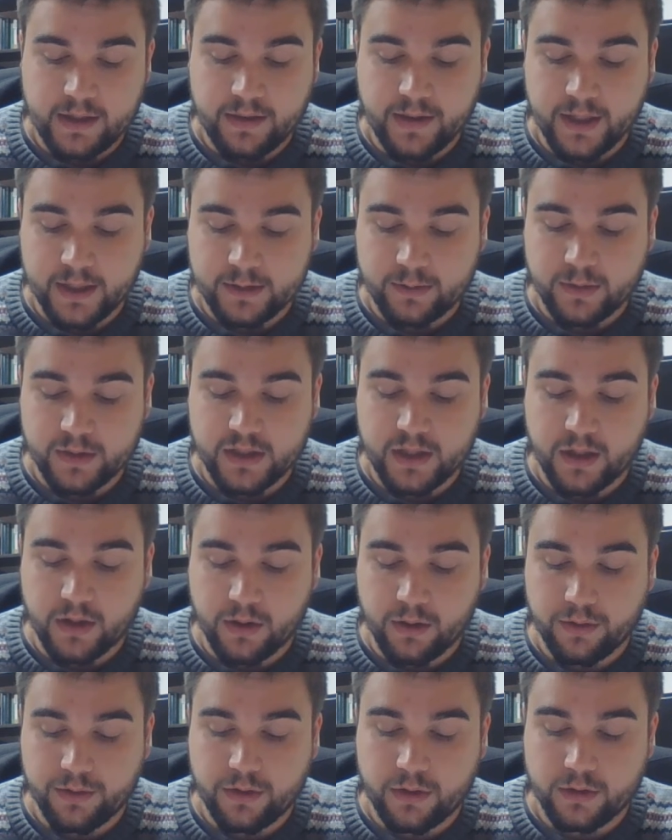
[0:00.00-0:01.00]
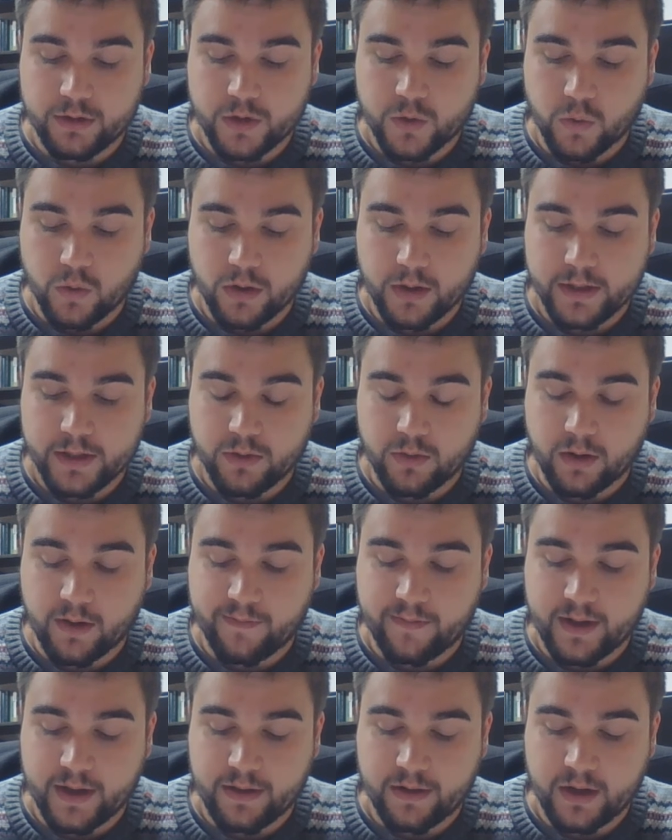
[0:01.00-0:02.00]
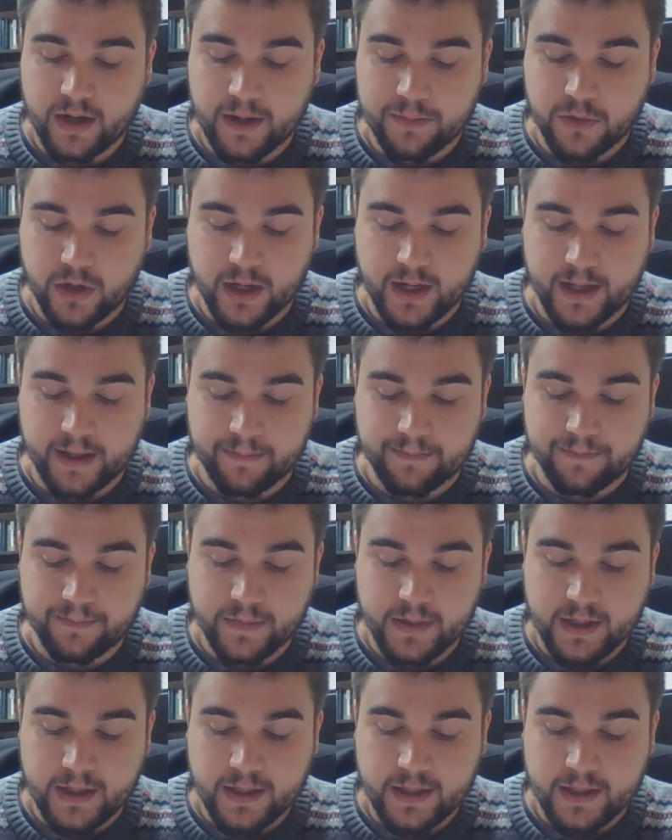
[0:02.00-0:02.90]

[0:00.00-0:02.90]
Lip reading: This was the oath you swore to our father Abraham,